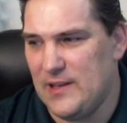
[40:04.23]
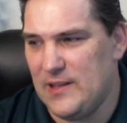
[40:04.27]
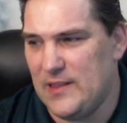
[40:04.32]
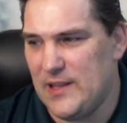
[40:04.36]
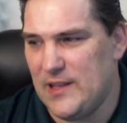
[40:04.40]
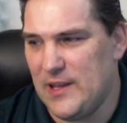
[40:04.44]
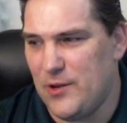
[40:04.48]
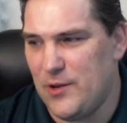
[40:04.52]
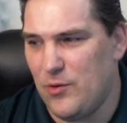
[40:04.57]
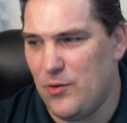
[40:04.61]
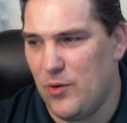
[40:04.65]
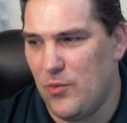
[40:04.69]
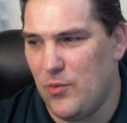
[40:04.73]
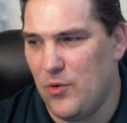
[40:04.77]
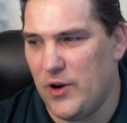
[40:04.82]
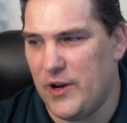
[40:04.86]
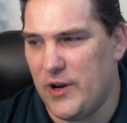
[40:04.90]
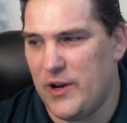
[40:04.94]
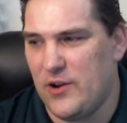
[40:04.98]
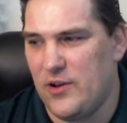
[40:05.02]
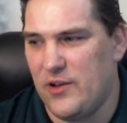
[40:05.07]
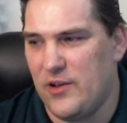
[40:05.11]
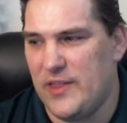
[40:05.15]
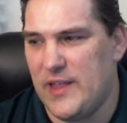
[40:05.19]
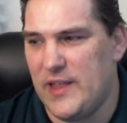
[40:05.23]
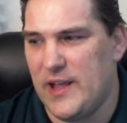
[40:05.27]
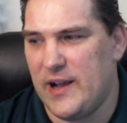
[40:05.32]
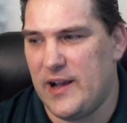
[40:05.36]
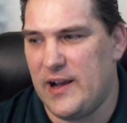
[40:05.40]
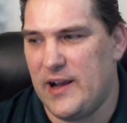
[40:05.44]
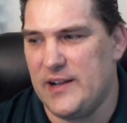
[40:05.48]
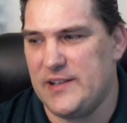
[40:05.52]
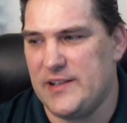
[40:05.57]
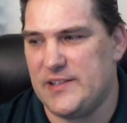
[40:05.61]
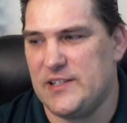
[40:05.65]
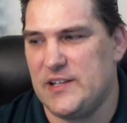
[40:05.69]
that you are working on that
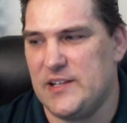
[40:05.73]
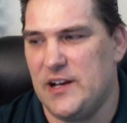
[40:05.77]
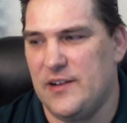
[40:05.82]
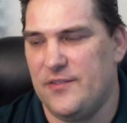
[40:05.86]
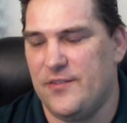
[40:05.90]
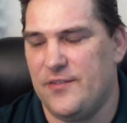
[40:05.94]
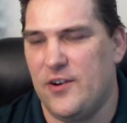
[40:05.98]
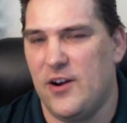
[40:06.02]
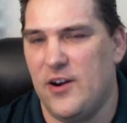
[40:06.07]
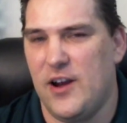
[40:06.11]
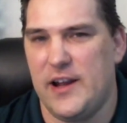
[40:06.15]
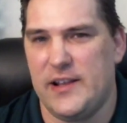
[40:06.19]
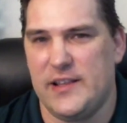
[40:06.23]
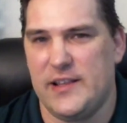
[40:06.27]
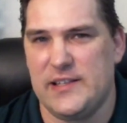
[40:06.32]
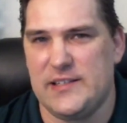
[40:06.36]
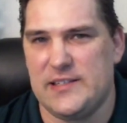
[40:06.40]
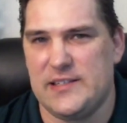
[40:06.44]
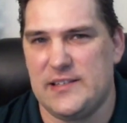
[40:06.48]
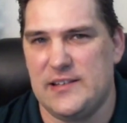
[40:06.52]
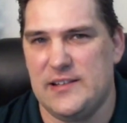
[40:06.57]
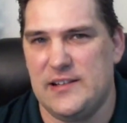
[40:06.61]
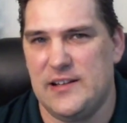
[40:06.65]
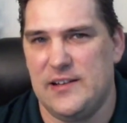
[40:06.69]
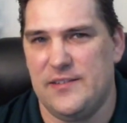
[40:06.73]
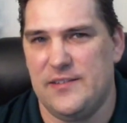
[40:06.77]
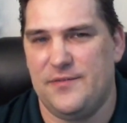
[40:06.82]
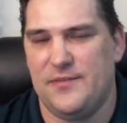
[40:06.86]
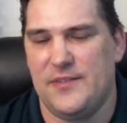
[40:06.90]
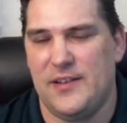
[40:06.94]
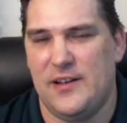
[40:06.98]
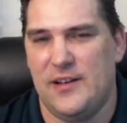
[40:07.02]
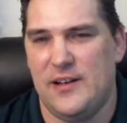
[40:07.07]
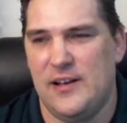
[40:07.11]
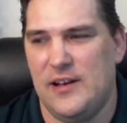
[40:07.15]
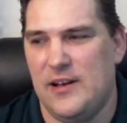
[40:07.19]
kind of stuff. All right, this is enough.
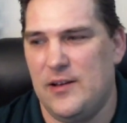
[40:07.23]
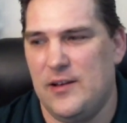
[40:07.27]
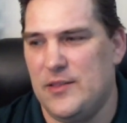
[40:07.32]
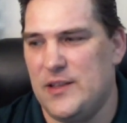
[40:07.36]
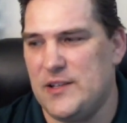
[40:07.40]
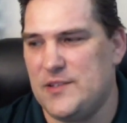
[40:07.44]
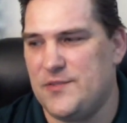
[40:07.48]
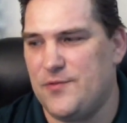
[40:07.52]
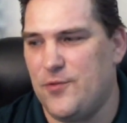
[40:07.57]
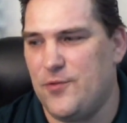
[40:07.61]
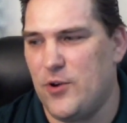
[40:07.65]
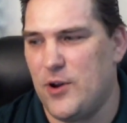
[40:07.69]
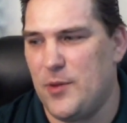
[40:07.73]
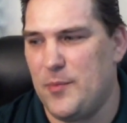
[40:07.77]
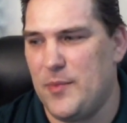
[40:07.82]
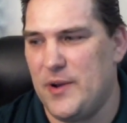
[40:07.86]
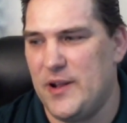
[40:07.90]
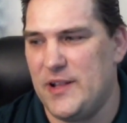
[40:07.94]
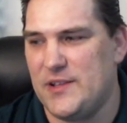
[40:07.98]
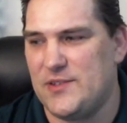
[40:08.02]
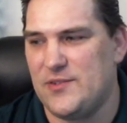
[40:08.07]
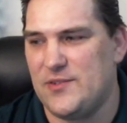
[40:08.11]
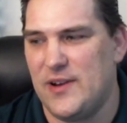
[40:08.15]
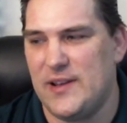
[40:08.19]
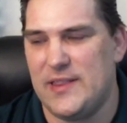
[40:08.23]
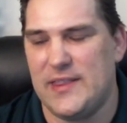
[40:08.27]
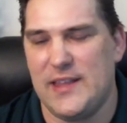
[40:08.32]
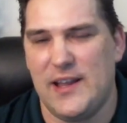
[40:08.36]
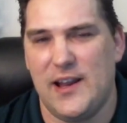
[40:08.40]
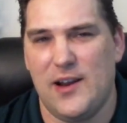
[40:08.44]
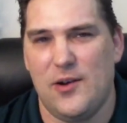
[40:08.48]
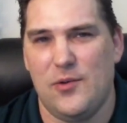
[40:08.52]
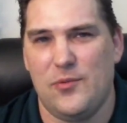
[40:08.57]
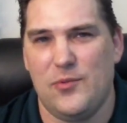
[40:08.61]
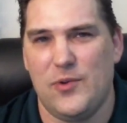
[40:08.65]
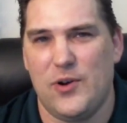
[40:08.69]
That's 40 minutes right
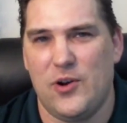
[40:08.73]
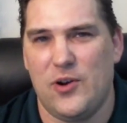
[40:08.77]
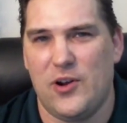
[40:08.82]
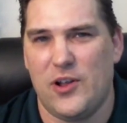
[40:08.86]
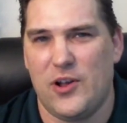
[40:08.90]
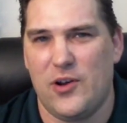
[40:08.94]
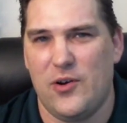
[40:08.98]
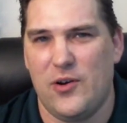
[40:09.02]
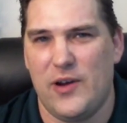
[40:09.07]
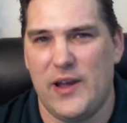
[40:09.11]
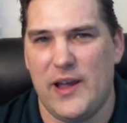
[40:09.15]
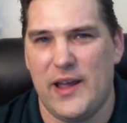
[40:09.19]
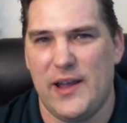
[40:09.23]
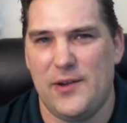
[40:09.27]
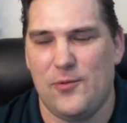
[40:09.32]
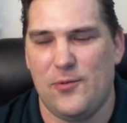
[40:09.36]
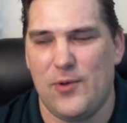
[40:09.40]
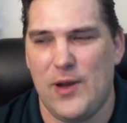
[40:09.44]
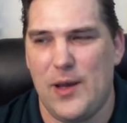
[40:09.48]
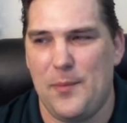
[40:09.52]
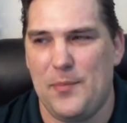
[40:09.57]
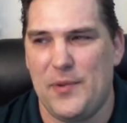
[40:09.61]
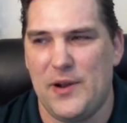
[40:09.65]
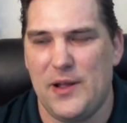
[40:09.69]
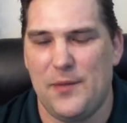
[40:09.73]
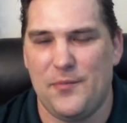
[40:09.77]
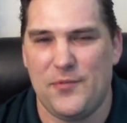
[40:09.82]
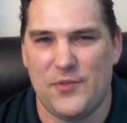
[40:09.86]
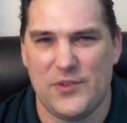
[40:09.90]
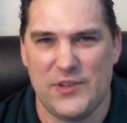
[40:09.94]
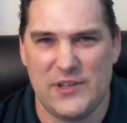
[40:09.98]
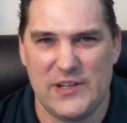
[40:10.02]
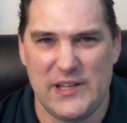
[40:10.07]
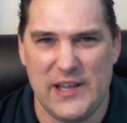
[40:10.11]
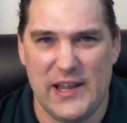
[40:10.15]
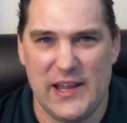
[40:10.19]
there. We're going to go ahead and wrap it up for
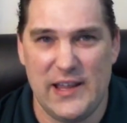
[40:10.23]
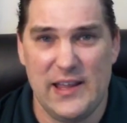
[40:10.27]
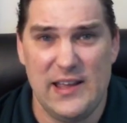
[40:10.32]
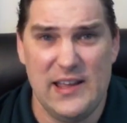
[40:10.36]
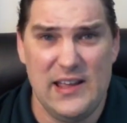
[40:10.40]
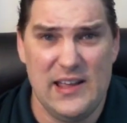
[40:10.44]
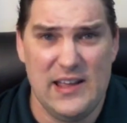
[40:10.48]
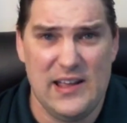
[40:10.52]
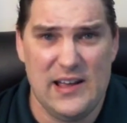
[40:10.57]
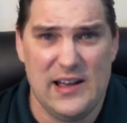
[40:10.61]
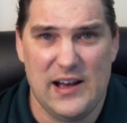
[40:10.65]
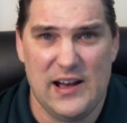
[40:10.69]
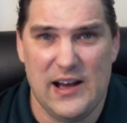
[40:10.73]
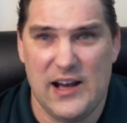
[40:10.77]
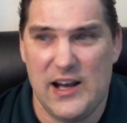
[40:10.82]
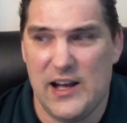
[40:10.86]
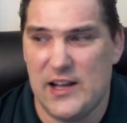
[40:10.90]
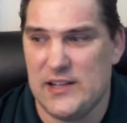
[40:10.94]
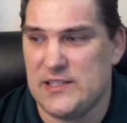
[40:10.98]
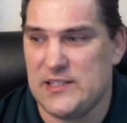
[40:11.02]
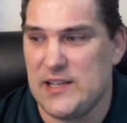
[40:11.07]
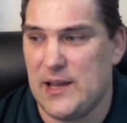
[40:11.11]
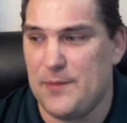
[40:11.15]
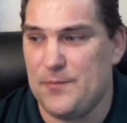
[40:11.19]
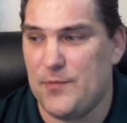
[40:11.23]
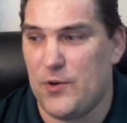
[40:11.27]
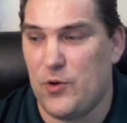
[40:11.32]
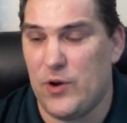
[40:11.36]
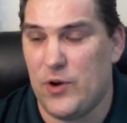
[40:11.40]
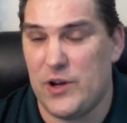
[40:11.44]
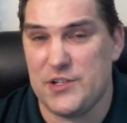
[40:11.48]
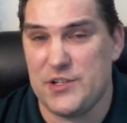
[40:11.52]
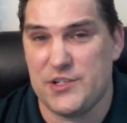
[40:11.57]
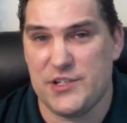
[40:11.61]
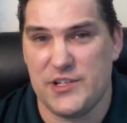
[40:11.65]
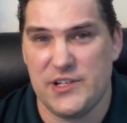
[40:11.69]
the day. Time for
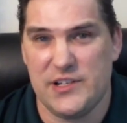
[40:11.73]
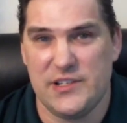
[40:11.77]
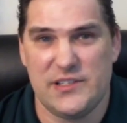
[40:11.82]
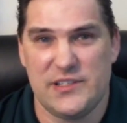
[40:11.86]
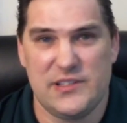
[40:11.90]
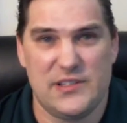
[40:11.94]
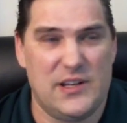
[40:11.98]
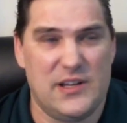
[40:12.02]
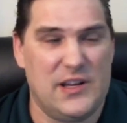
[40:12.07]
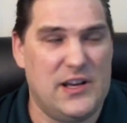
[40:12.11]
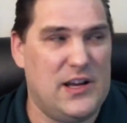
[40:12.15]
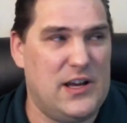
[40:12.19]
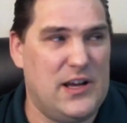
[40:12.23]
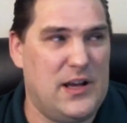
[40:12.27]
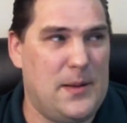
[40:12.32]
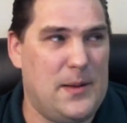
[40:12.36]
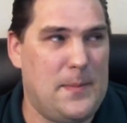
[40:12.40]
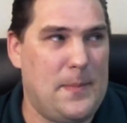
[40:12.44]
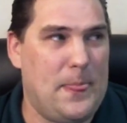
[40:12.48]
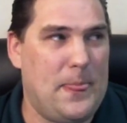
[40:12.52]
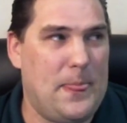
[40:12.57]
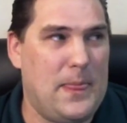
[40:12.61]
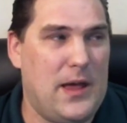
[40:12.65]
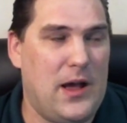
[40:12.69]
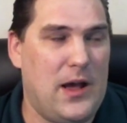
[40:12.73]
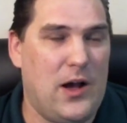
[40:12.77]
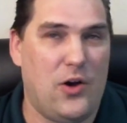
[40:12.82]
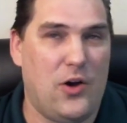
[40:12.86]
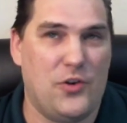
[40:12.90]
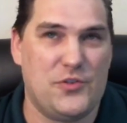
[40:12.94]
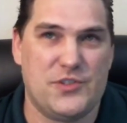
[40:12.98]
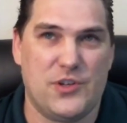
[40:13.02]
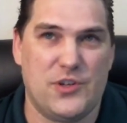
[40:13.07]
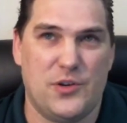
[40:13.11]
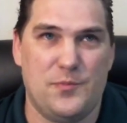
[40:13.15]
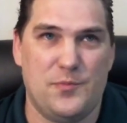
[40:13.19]
questions.
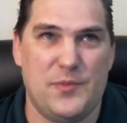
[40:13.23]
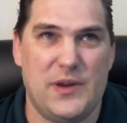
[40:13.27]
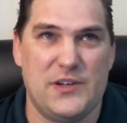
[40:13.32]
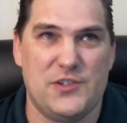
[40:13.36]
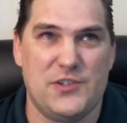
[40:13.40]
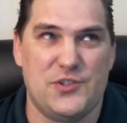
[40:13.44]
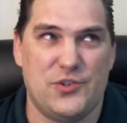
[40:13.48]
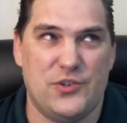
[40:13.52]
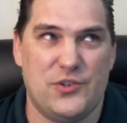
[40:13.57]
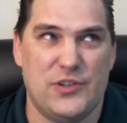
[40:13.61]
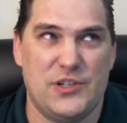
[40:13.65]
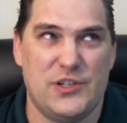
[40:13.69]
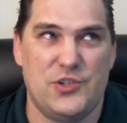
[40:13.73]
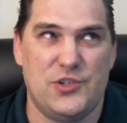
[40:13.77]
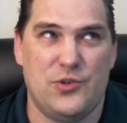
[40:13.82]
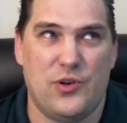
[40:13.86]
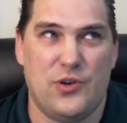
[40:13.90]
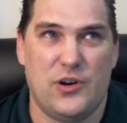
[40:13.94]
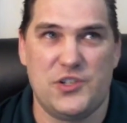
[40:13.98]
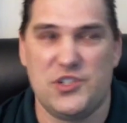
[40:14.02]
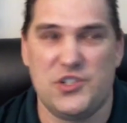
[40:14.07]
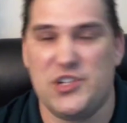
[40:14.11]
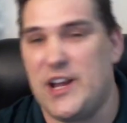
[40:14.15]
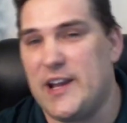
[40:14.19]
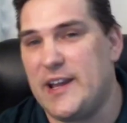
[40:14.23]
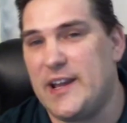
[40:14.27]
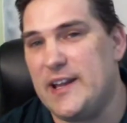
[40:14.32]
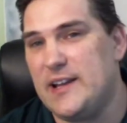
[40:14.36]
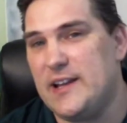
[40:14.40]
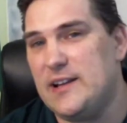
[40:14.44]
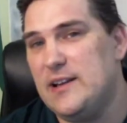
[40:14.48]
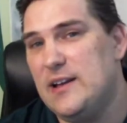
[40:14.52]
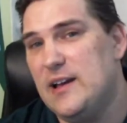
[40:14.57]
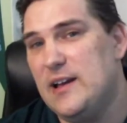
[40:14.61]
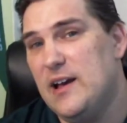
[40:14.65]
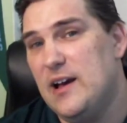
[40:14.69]
Also, make sure that you are
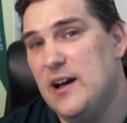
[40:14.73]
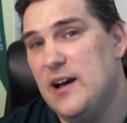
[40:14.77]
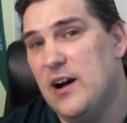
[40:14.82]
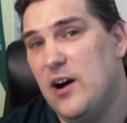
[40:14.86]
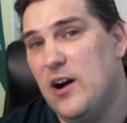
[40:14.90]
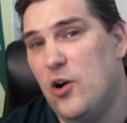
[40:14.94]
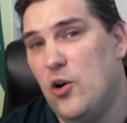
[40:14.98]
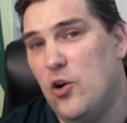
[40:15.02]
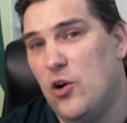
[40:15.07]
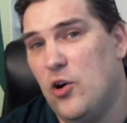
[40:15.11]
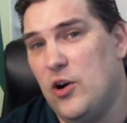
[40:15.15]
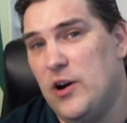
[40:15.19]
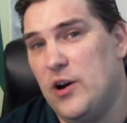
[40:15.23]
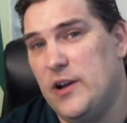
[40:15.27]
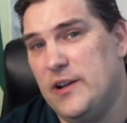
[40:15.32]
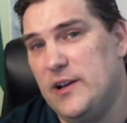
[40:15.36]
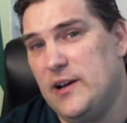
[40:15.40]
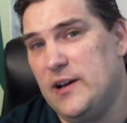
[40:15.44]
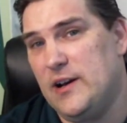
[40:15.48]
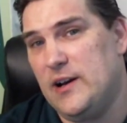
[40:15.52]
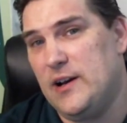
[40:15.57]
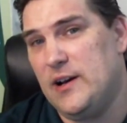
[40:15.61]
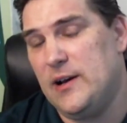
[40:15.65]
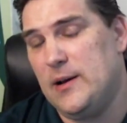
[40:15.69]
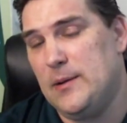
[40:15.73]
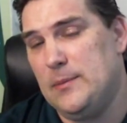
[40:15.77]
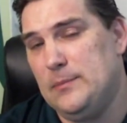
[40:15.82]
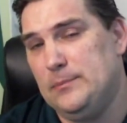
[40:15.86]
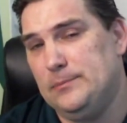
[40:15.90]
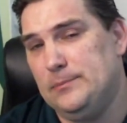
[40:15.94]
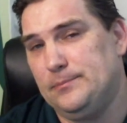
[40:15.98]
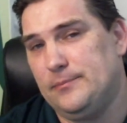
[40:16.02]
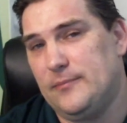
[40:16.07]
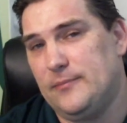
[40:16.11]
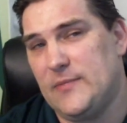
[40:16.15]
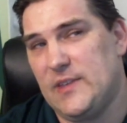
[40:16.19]
checking on
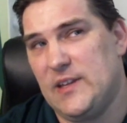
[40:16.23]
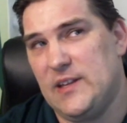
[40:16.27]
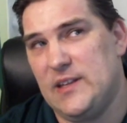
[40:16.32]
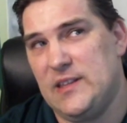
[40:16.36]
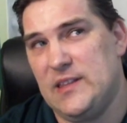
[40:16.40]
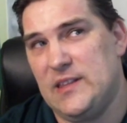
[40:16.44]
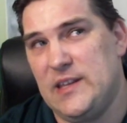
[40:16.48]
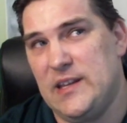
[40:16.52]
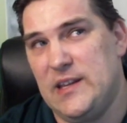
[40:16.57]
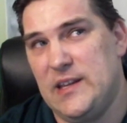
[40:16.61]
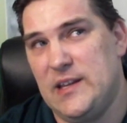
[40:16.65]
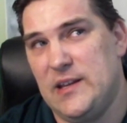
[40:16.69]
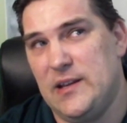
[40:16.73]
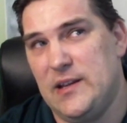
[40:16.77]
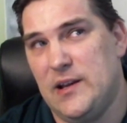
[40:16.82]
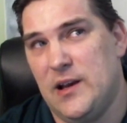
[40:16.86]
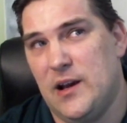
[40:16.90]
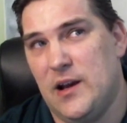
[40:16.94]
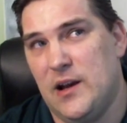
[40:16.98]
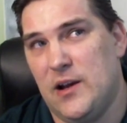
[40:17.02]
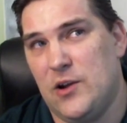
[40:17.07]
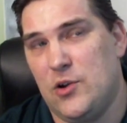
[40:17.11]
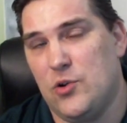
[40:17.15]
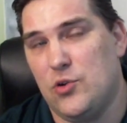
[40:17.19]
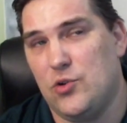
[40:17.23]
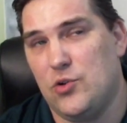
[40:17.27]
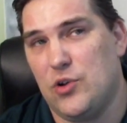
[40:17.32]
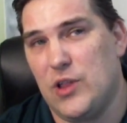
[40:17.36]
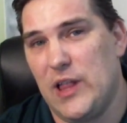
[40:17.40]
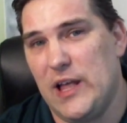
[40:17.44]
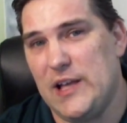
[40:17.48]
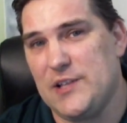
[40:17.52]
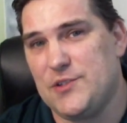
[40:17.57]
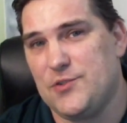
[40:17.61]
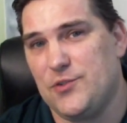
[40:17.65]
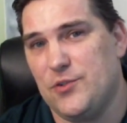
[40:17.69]
the Google
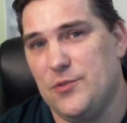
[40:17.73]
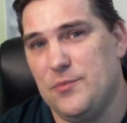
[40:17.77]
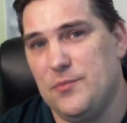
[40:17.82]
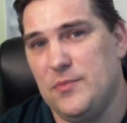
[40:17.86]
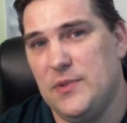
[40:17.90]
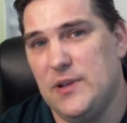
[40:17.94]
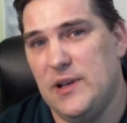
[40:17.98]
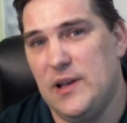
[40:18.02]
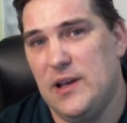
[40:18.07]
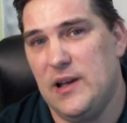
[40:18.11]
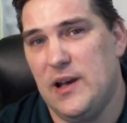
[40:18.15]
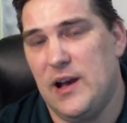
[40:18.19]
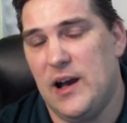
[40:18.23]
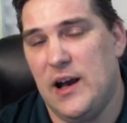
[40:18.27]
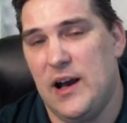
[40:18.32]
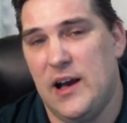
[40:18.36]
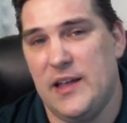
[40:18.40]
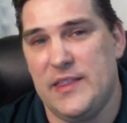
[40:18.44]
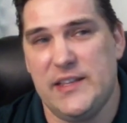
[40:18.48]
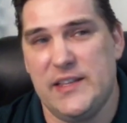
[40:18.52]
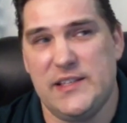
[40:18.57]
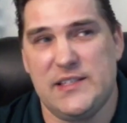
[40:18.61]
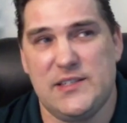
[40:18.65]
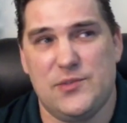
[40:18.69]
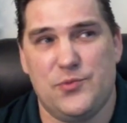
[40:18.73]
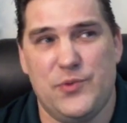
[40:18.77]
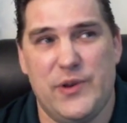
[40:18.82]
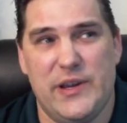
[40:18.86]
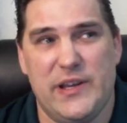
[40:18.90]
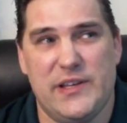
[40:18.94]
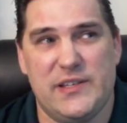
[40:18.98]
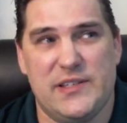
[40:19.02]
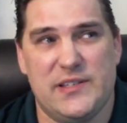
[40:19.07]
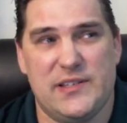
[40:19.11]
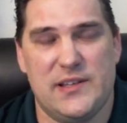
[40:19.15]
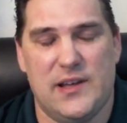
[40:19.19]
Classroom. This
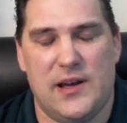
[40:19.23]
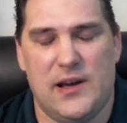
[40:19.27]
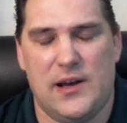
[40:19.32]
week's